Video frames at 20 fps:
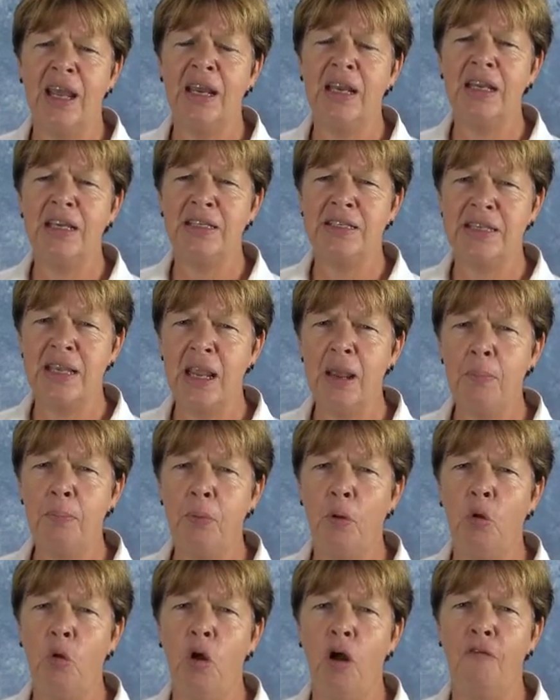an
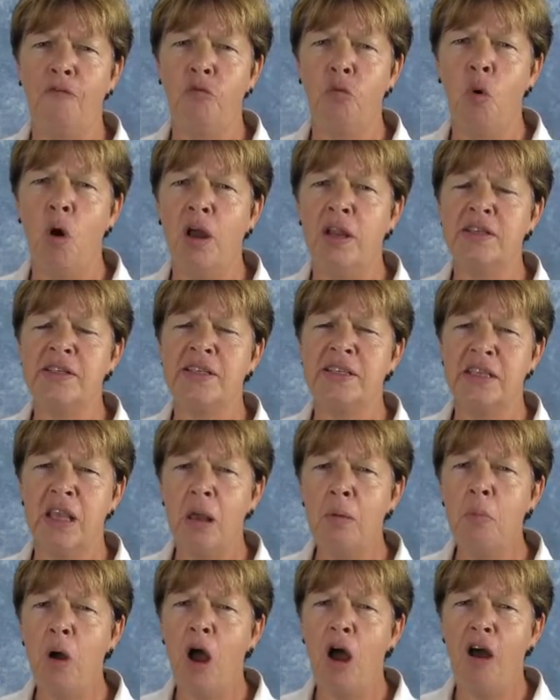example of what
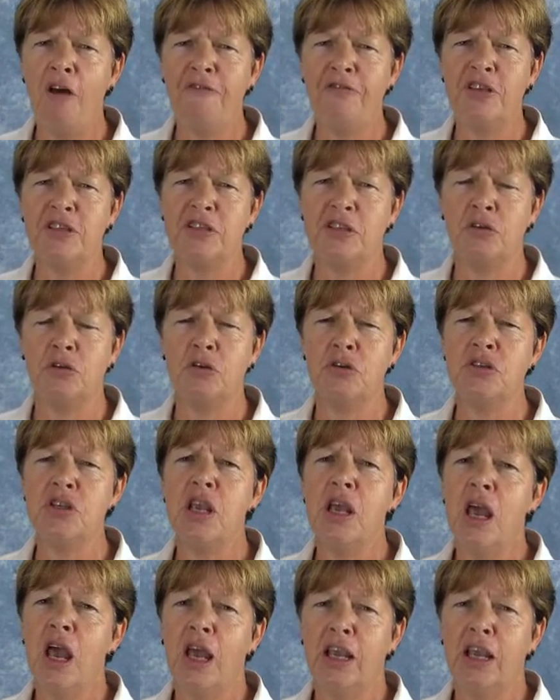some officers